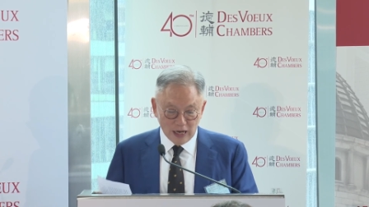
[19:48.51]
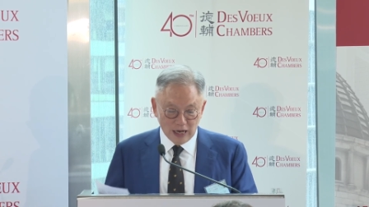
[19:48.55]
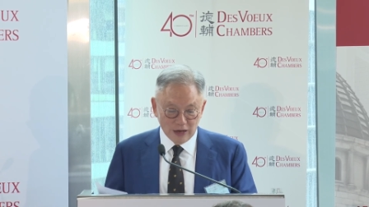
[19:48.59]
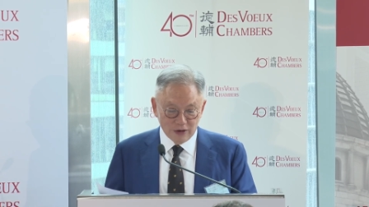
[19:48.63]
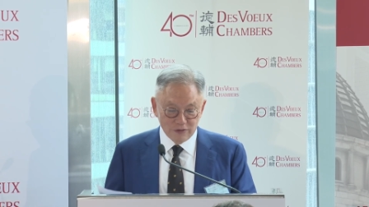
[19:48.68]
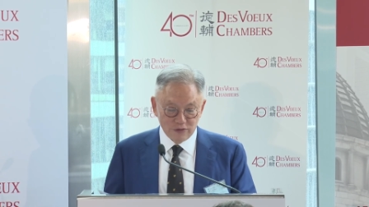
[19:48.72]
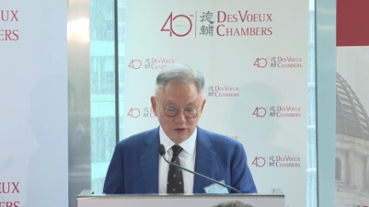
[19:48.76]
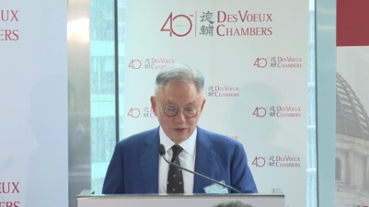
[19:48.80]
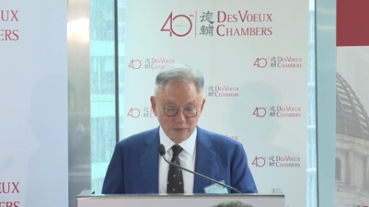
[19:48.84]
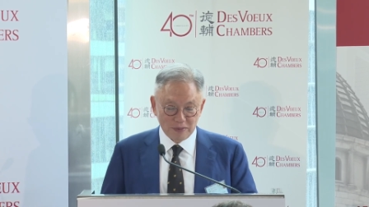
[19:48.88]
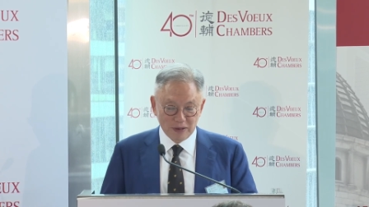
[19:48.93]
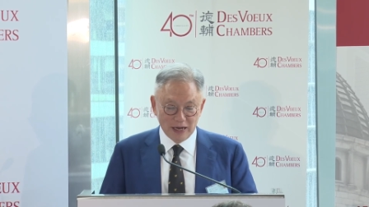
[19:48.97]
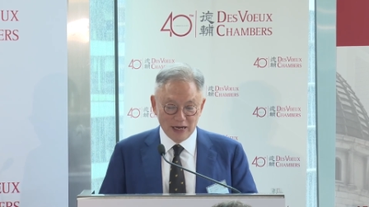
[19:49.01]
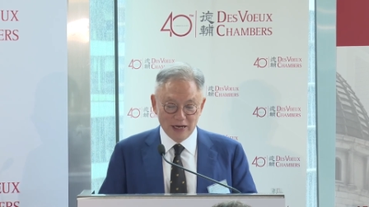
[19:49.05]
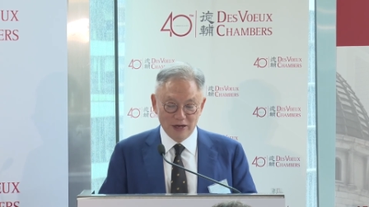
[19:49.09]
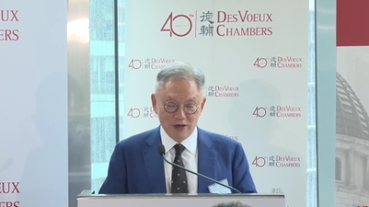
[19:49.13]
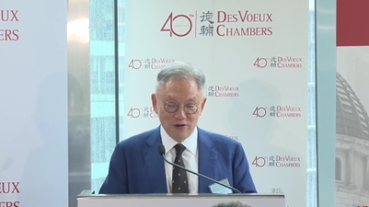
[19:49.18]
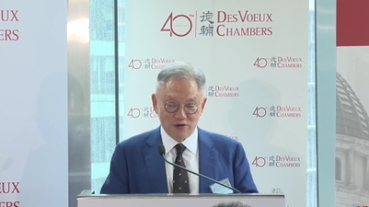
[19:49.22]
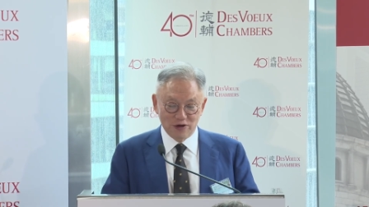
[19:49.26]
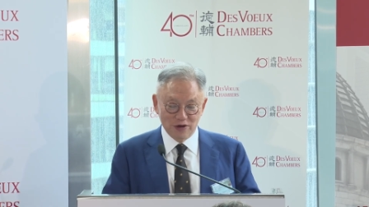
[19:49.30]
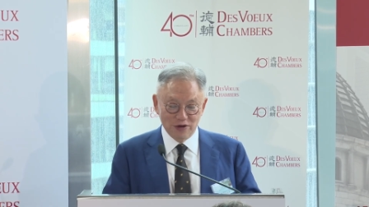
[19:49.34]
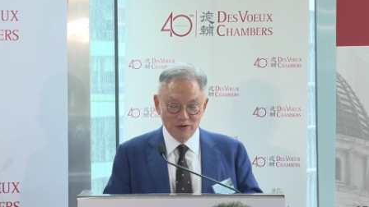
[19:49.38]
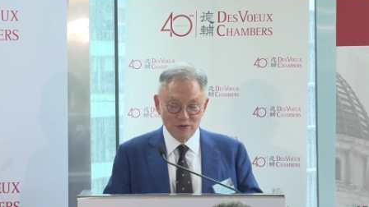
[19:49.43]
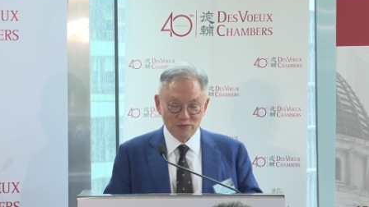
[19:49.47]
100
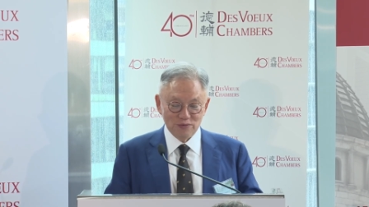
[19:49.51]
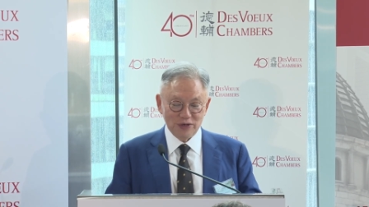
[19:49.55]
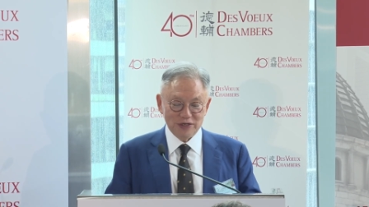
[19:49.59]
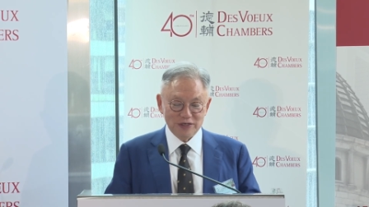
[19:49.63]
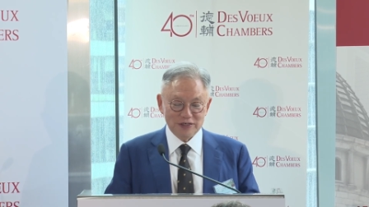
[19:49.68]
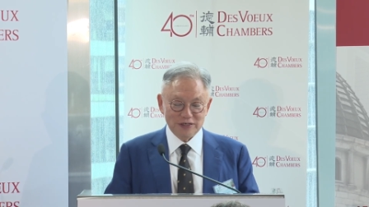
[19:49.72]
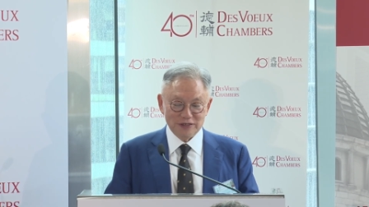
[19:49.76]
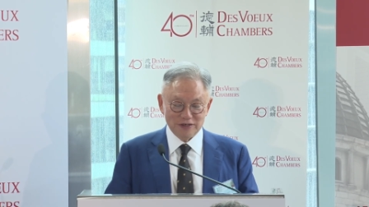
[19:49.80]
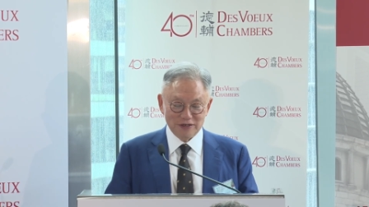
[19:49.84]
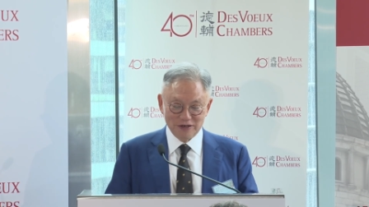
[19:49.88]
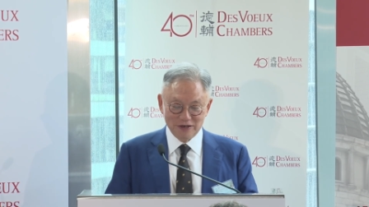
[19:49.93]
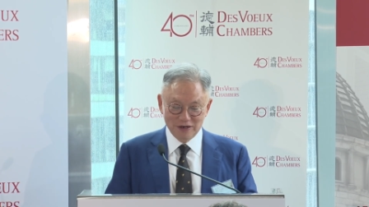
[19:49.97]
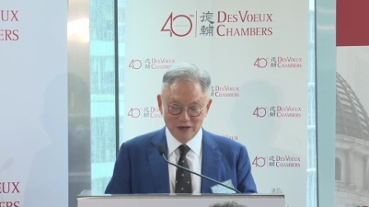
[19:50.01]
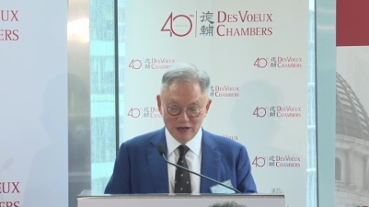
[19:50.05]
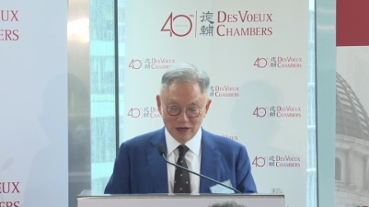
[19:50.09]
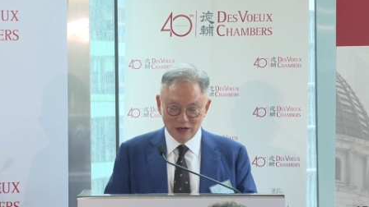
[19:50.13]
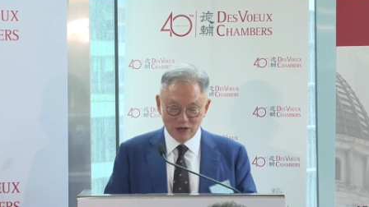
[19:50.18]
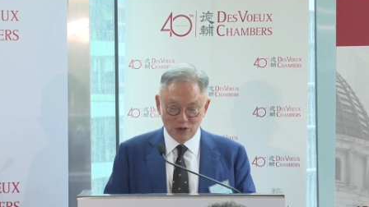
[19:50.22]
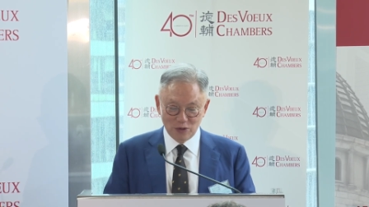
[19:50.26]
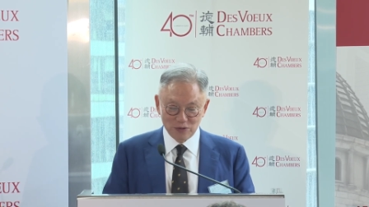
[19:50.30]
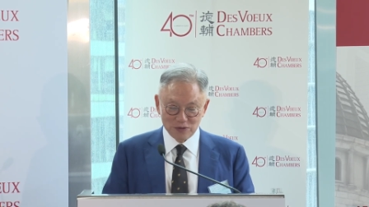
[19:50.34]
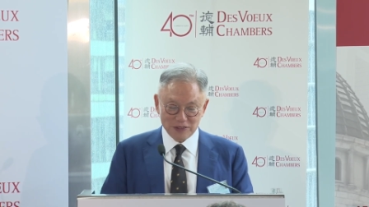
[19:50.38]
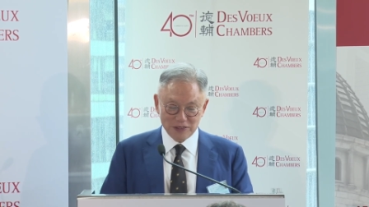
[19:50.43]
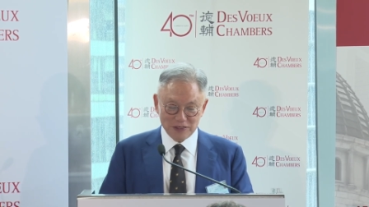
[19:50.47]
page written
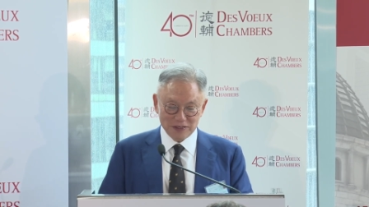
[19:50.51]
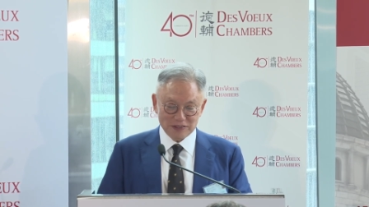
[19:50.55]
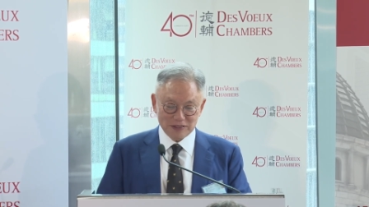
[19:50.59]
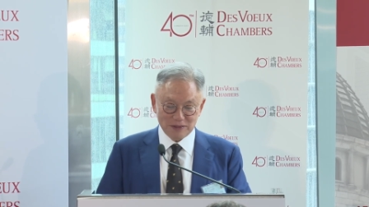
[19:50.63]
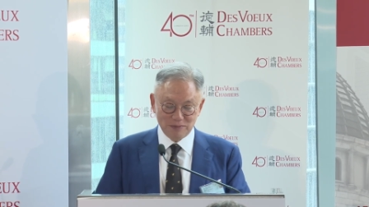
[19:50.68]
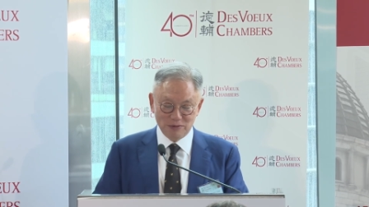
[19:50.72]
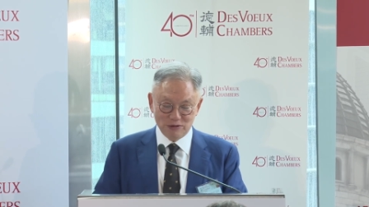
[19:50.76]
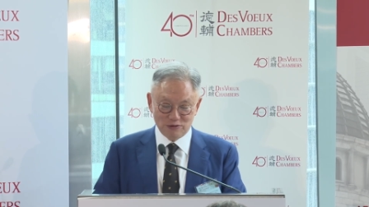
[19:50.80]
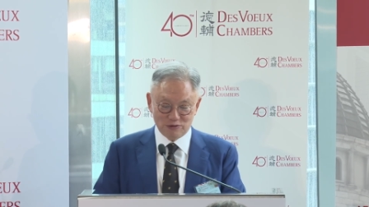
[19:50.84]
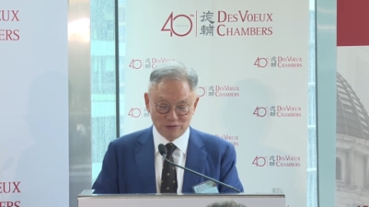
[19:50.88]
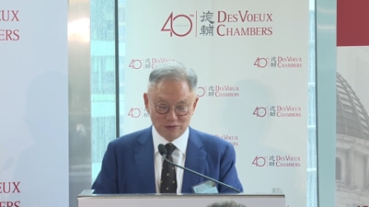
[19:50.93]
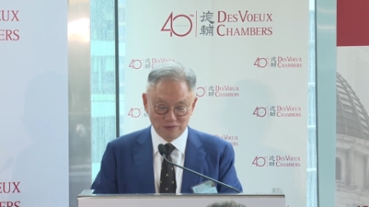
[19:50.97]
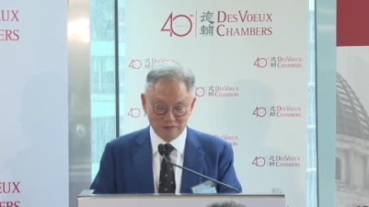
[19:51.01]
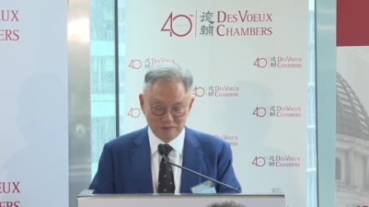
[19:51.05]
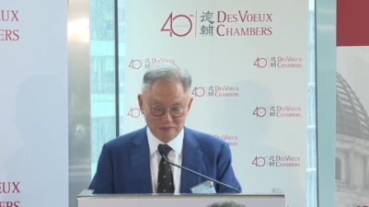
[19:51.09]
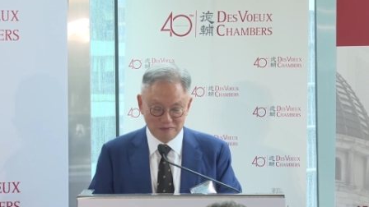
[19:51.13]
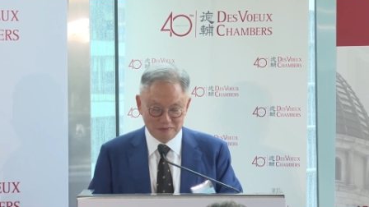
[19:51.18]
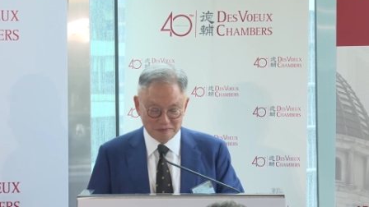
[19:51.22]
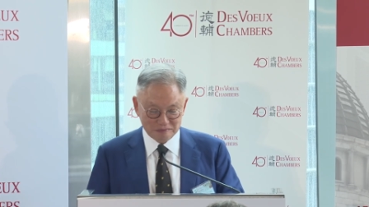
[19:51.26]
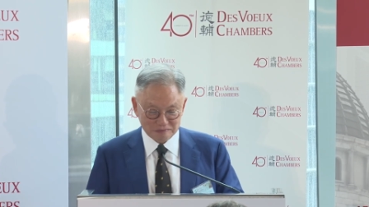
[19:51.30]
closing submission.